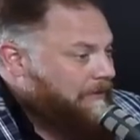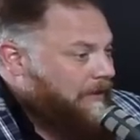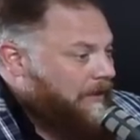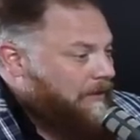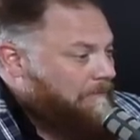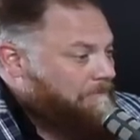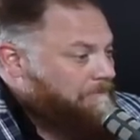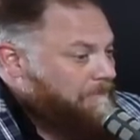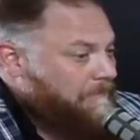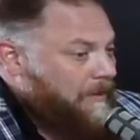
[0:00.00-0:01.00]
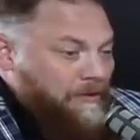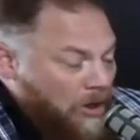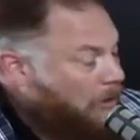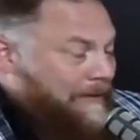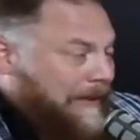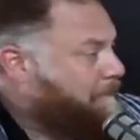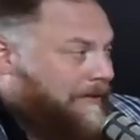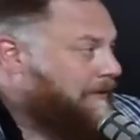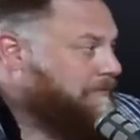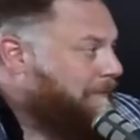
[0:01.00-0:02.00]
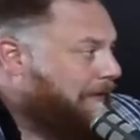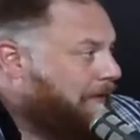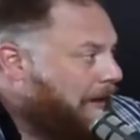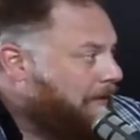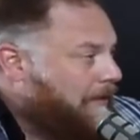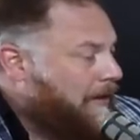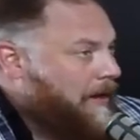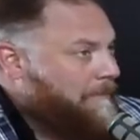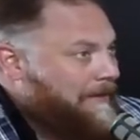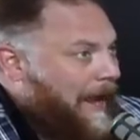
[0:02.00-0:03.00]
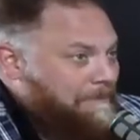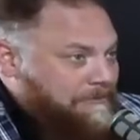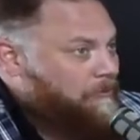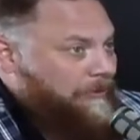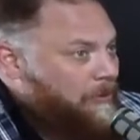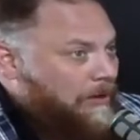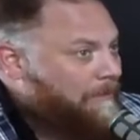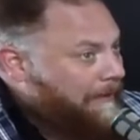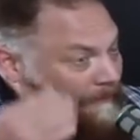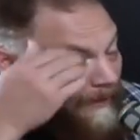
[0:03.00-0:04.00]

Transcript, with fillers: Um, Nobody apprenticed me. I, I, I mean, absolutely nobody.